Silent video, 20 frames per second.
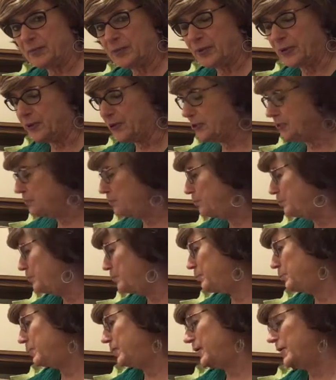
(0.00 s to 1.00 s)
Bush,
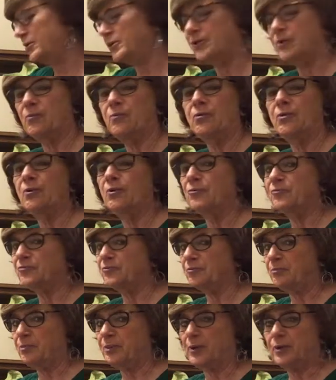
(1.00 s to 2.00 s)
but they're worlds
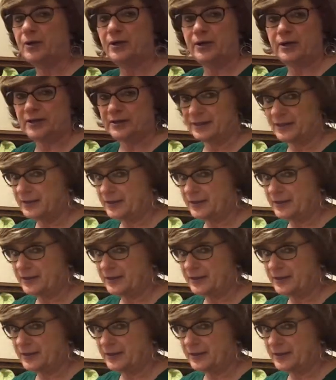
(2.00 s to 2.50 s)
apart